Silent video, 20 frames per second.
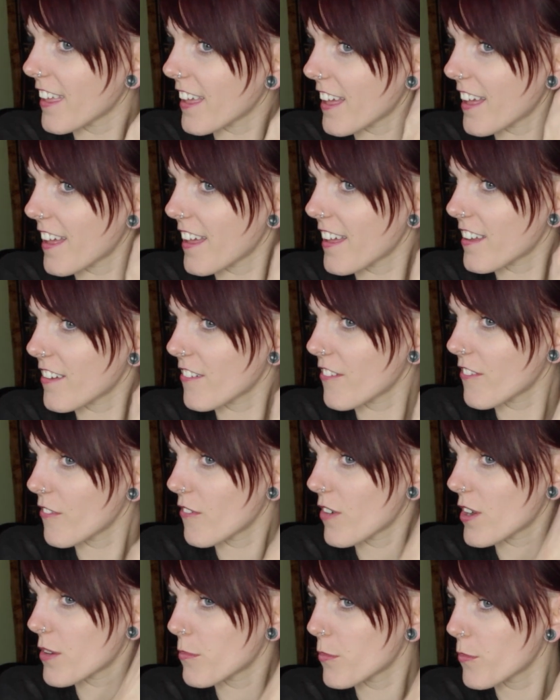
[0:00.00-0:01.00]
And
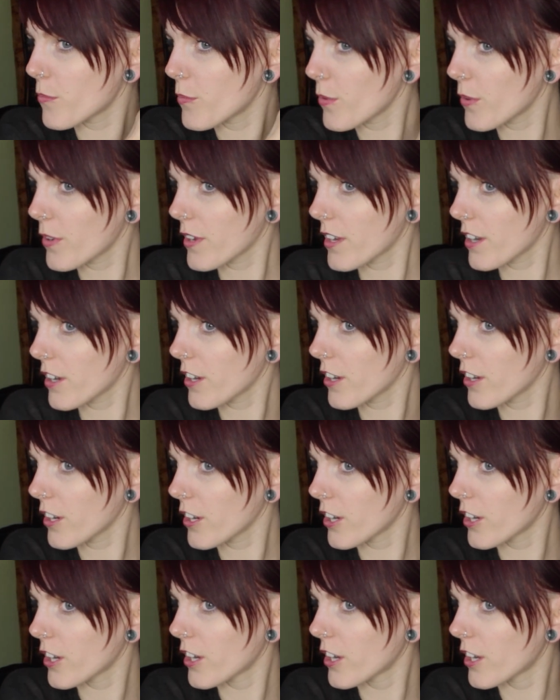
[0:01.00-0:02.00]
one more
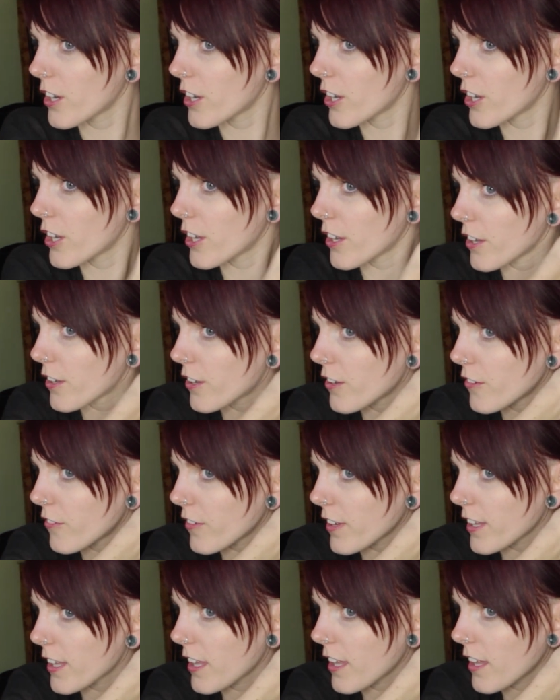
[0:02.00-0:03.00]
if
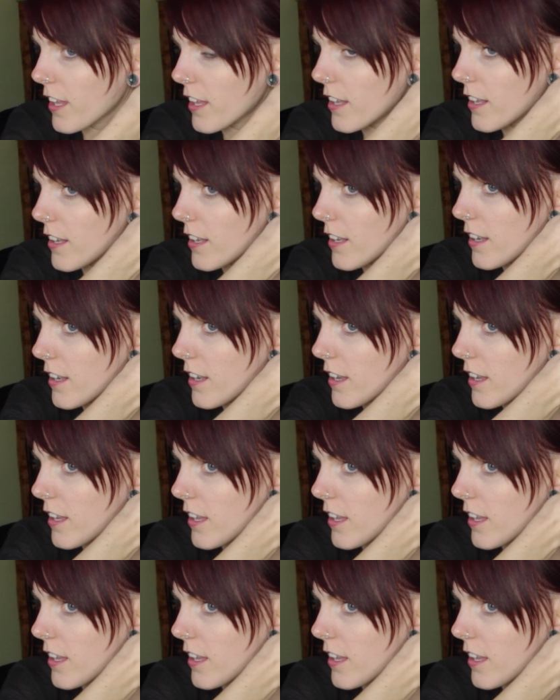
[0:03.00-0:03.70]
I can.